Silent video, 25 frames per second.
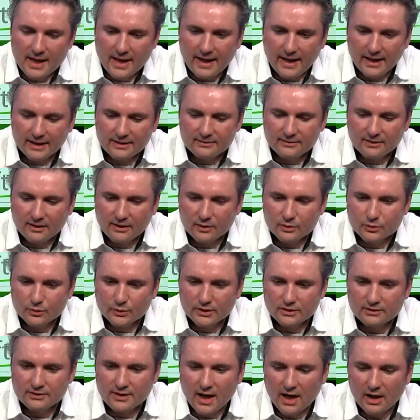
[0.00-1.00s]
And uh,
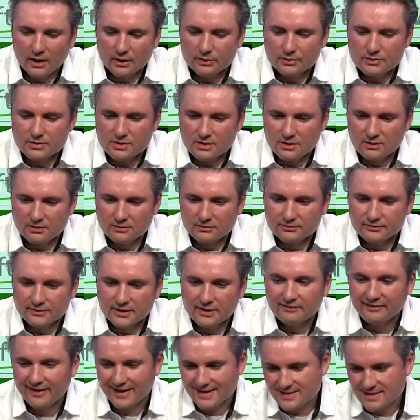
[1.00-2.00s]
we're now sort of
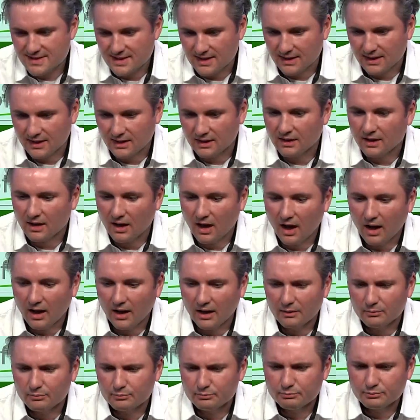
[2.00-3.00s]
investing
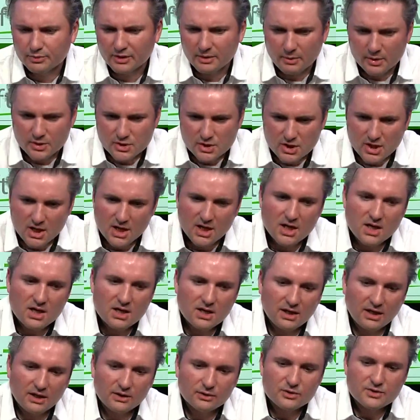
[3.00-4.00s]
uh, pretty much
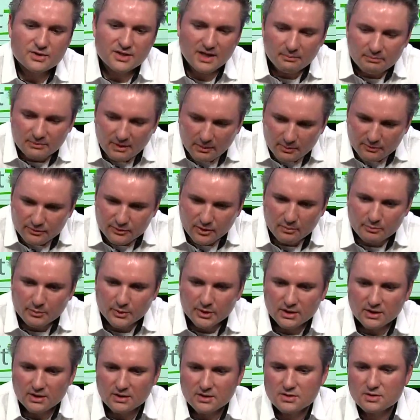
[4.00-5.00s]
in the same type of
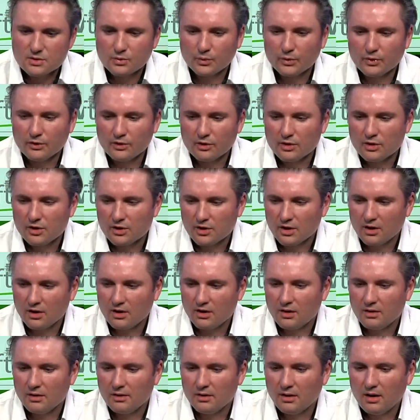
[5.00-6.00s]
companies with
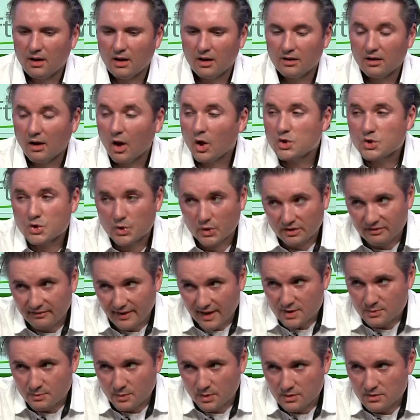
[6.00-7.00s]
uh, larger
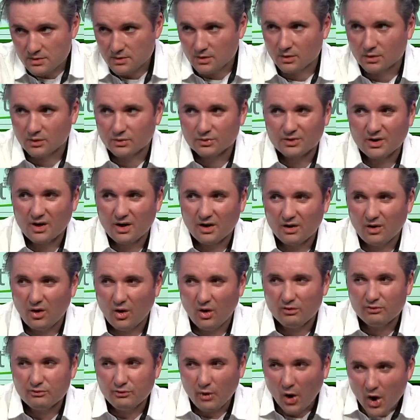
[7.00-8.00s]
investments. So now
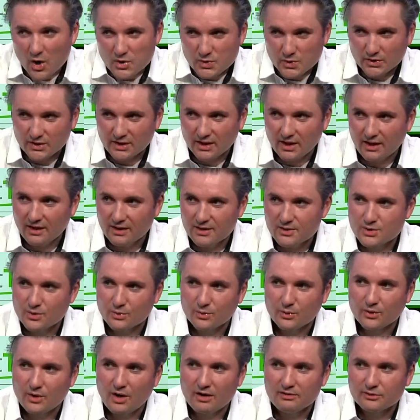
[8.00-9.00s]
400K is
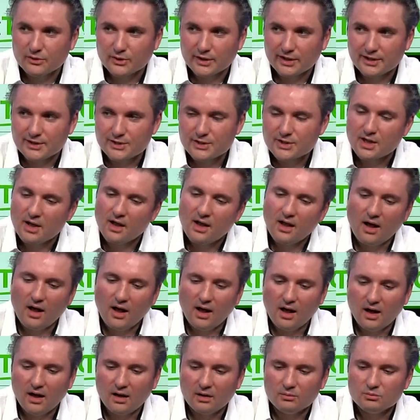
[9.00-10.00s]
our average.
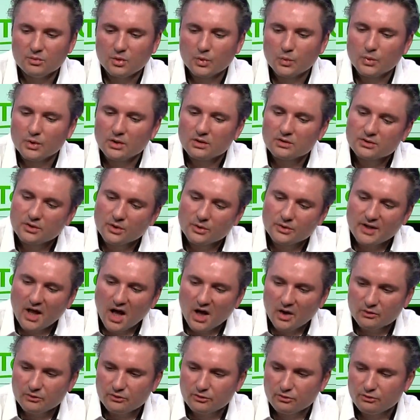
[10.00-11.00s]
Um, will go
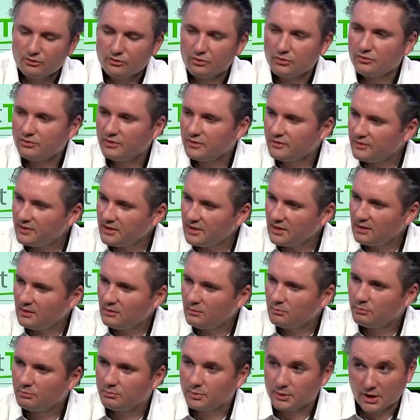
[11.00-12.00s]
down to
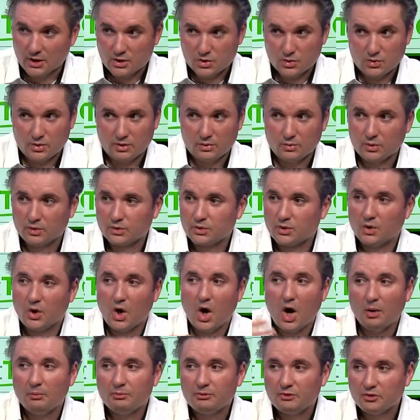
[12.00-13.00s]
250, potentially will go
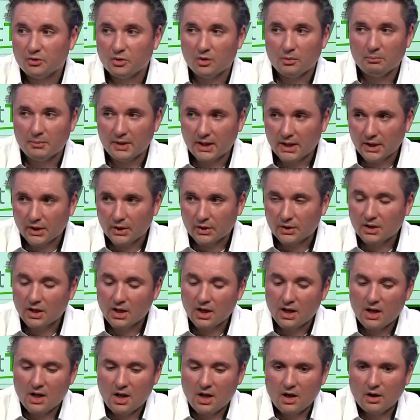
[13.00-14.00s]
up to a million.
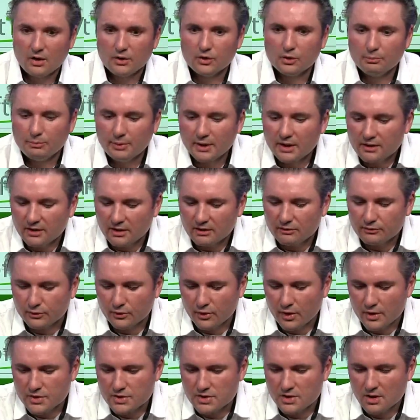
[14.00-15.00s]
The big thing
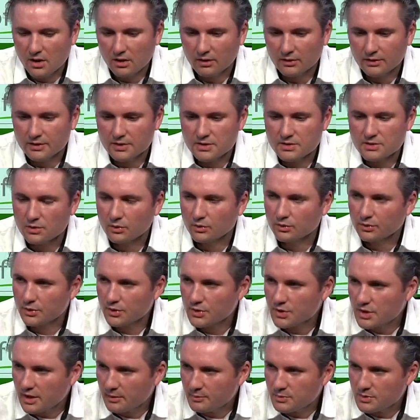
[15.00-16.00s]
for us now is
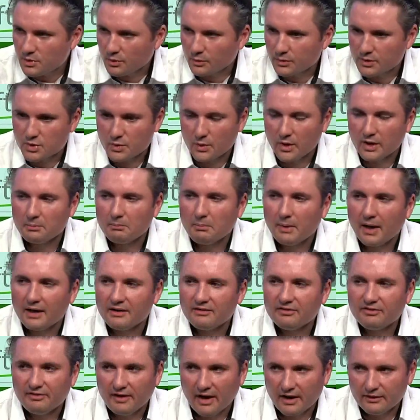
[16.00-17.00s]
ownership. So we try and buy
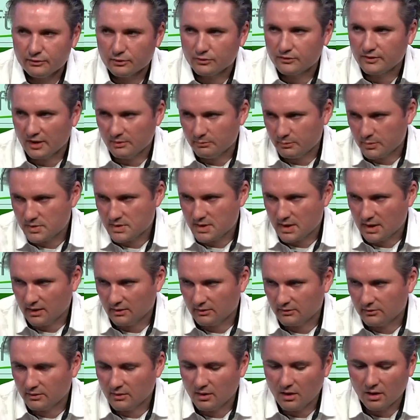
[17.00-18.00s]
5 to
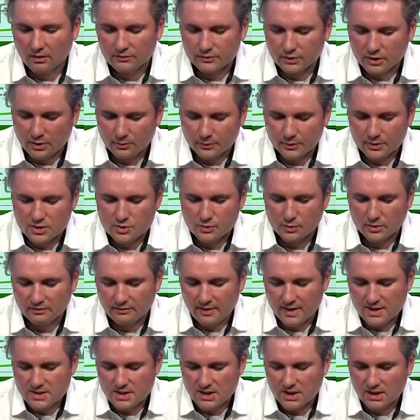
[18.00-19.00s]
10% of the companies we
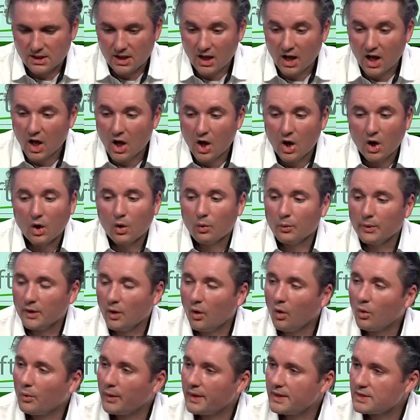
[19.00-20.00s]
invest in we
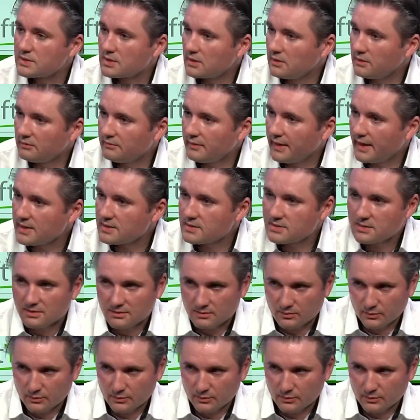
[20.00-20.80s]
always co-invest.